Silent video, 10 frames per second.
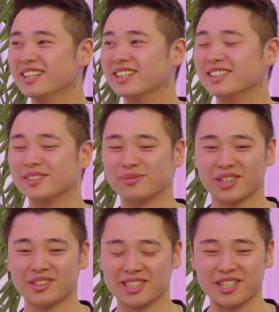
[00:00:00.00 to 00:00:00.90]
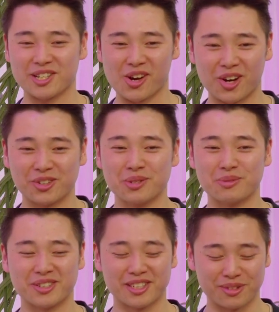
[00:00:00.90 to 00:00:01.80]
I was actually in a hot tub
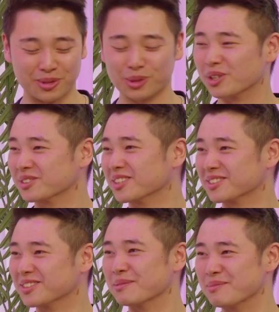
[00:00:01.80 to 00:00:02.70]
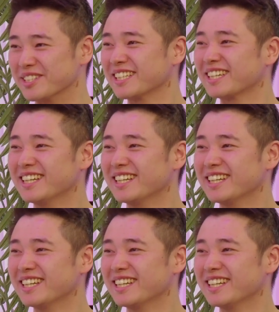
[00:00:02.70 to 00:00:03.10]
in David Lloyd whilst I was doing the bidding.